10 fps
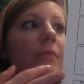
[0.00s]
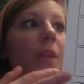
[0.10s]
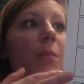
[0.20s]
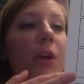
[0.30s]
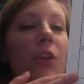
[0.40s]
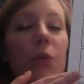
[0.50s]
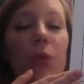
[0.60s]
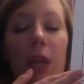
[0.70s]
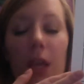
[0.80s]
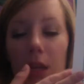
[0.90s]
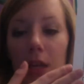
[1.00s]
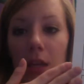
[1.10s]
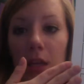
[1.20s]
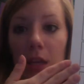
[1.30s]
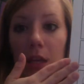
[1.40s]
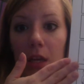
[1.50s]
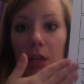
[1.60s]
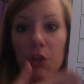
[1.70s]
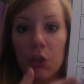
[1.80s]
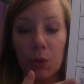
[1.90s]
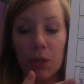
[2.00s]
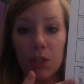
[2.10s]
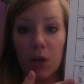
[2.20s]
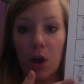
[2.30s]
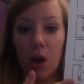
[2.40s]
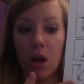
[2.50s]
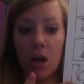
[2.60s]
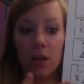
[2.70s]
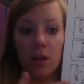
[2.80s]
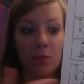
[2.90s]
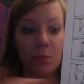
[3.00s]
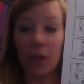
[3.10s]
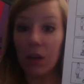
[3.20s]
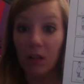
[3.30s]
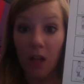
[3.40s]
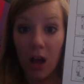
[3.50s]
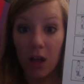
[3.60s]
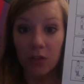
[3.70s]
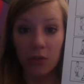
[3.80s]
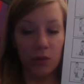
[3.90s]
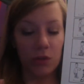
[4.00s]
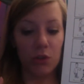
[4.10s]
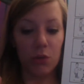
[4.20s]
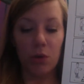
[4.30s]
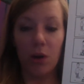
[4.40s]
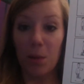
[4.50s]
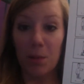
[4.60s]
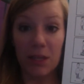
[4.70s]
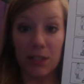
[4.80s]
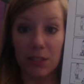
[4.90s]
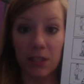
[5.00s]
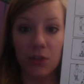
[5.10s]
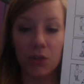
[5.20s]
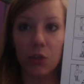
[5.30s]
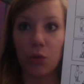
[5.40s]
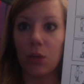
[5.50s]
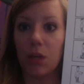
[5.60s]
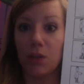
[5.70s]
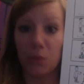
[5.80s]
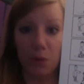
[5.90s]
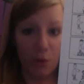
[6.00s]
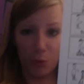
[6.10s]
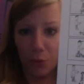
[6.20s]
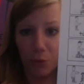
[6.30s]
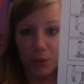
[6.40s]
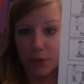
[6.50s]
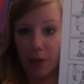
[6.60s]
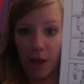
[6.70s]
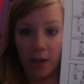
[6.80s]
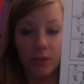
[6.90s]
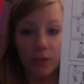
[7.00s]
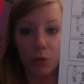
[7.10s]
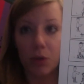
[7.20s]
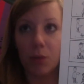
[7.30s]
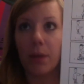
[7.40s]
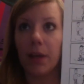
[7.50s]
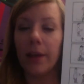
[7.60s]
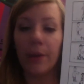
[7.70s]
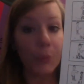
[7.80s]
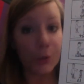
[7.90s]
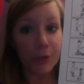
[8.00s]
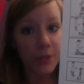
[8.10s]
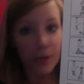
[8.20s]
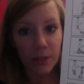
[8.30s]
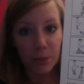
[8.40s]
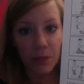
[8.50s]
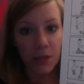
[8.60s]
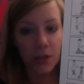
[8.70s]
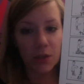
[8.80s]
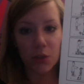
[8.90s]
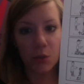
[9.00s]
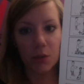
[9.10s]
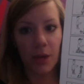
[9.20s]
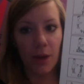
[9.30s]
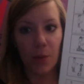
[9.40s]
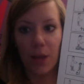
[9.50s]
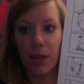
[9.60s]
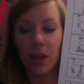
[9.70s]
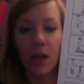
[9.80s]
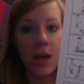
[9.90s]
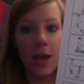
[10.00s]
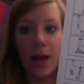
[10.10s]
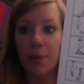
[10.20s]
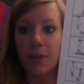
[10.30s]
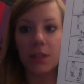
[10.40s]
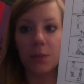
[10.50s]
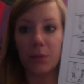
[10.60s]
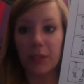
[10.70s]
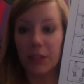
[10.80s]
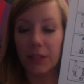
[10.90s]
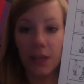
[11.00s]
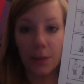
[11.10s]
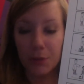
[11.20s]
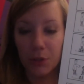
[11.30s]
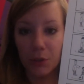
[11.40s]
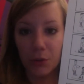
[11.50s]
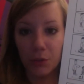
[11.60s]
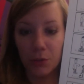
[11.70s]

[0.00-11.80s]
but you can do it on Pic Collage, you can do it on Pic Stitch, you can do it on Google Slides, you can make a Word document and do it that way. It's completely up to you.